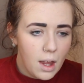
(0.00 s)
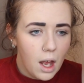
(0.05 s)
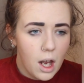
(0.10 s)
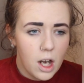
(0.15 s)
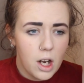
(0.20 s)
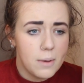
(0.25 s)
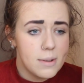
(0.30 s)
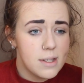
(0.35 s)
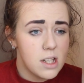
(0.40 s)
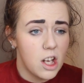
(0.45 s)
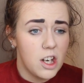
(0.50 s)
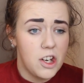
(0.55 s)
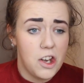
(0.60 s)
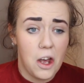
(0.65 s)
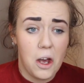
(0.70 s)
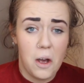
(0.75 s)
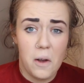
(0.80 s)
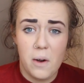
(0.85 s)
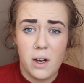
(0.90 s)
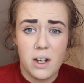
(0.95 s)
And I was like,
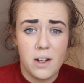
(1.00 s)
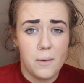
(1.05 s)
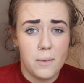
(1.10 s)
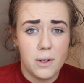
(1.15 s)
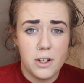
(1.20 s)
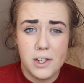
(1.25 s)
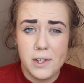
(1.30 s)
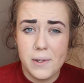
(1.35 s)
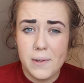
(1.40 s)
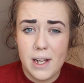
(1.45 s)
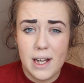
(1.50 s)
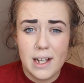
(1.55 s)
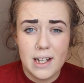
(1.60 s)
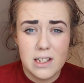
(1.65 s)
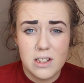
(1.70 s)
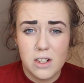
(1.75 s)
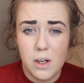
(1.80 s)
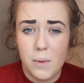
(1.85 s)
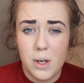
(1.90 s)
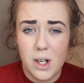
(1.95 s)
no, I don't want to do that.
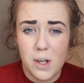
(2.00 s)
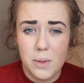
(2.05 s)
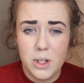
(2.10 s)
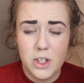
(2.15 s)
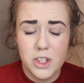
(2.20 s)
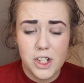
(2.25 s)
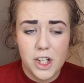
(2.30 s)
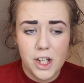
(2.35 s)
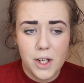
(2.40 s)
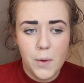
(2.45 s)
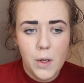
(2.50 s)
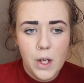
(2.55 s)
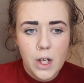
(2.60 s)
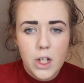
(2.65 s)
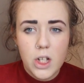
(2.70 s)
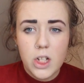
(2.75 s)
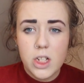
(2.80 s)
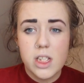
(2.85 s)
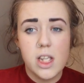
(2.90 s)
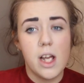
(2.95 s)
That's not what I want to do.
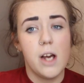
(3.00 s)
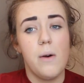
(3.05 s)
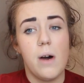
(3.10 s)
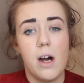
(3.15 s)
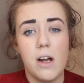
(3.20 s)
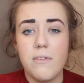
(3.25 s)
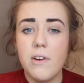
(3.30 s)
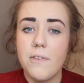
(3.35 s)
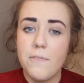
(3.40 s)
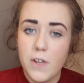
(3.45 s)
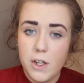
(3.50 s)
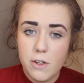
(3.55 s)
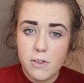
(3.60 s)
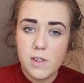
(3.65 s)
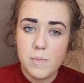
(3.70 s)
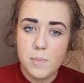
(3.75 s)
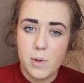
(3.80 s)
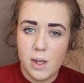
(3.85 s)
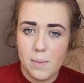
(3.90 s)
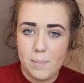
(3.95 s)
So I
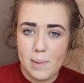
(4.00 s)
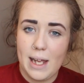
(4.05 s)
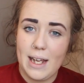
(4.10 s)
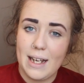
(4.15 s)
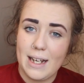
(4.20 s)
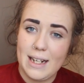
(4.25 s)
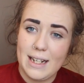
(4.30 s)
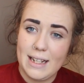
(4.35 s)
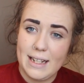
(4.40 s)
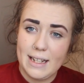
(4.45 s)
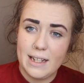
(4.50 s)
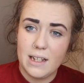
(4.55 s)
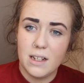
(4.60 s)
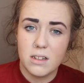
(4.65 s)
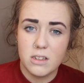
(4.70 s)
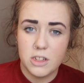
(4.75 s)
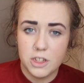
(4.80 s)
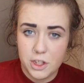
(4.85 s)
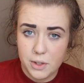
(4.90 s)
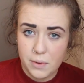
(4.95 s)
refused point blankly
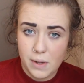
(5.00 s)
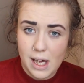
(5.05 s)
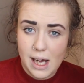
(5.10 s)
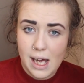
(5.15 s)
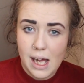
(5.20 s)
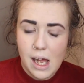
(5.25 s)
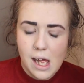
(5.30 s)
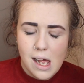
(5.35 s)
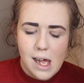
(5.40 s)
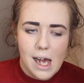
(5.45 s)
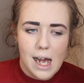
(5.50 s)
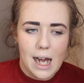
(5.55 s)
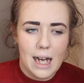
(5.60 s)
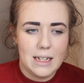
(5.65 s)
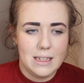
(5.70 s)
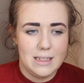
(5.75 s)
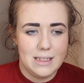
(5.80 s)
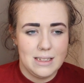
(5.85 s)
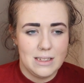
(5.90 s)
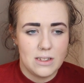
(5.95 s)
to do that.
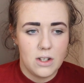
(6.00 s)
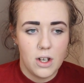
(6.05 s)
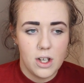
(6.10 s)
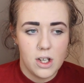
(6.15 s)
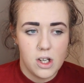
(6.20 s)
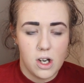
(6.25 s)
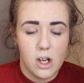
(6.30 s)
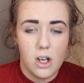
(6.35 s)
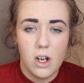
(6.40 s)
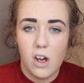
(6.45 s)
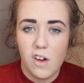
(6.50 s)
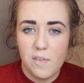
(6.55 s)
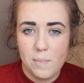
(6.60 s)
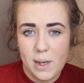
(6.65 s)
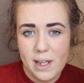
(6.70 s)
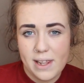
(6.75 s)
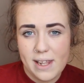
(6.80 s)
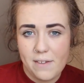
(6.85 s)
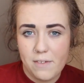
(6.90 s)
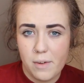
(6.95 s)
And I got a lot of
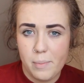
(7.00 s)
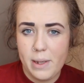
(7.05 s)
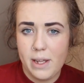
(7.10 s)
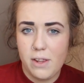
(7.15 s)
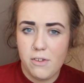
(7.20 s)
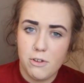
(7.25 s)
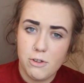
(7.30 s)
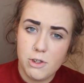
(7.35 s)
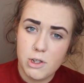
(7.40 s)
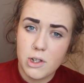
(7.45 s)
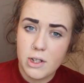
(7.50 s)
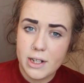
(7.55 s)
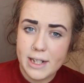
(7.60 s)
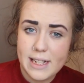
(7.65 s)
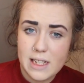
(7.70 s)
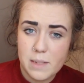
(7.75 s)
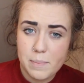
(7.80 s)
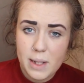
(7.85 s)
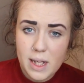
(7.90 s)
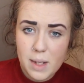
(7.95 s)
my therapy through
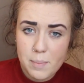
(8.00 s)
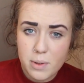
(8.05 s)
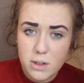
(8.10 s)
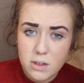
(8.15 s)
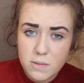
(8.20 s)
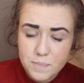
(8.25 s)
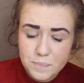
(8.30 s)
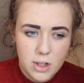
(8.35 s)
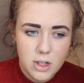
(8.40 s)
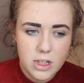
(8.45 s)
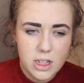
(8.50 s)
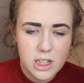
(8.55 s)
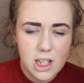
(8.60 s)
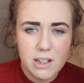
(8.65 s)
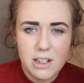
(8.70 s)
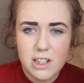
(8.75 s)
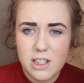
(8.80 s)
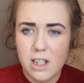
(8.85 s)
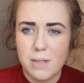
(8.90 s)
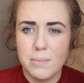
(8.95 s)
talking to people. But there's
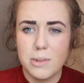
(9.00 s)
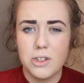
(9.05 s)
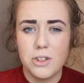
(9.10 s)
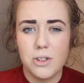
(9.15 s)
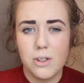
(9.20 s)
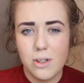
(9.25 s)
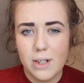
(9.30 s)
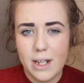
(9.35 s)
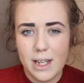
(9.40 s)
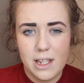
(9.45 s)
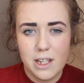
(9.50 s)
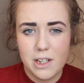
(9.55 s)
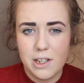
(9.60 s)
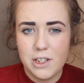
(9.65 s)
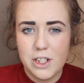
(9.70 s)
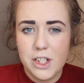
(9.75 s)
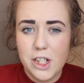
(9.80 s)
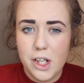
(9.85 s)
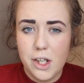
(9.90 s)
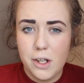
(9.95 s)
only so much talking you
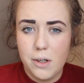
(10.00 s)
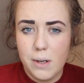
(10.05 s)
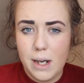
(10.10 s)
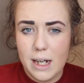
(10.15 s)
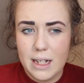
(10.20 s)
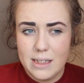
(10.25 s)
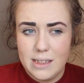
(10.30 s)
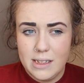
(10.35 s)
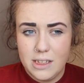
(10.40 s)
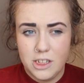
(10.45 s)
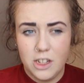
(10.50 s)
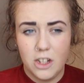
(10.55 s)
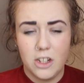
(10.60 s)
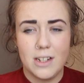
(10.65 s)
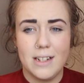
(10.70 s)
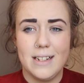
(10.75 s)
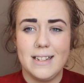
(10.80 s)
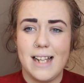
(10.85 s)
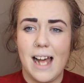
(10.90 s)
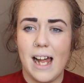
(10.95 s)
can do, and you're not
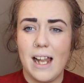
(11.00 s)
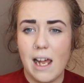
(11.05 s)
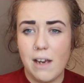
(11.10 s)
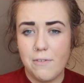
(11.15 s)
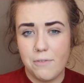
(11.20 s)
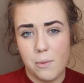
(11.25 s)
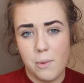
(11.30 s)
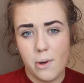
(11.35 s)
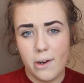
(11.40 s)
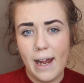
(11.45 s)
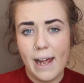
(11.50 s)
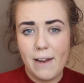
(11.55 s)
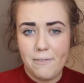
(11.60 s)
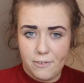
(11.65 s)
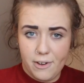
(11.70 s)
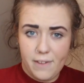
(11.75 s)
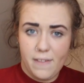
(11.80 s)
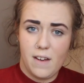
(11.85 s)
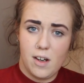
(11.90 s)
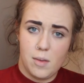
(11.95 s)
going to tell everyone
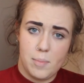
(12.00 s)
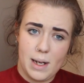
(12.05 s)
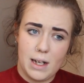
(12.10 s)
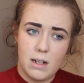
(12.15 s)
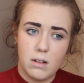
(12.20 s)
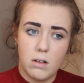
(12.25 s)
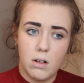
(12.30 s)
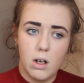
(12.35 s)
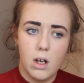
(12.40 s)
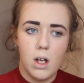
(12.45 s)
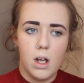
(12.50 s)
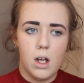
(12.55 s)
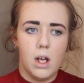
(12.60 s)
everything about